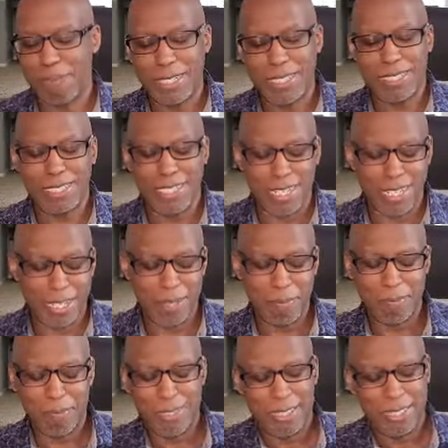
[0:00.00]
Wind
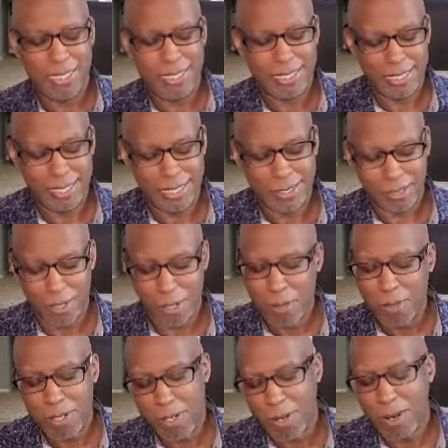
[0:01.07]
chime is just
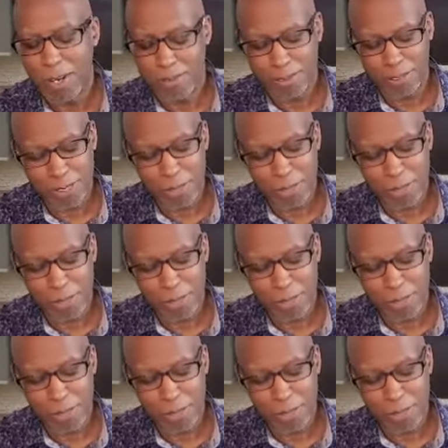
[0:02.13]
going off,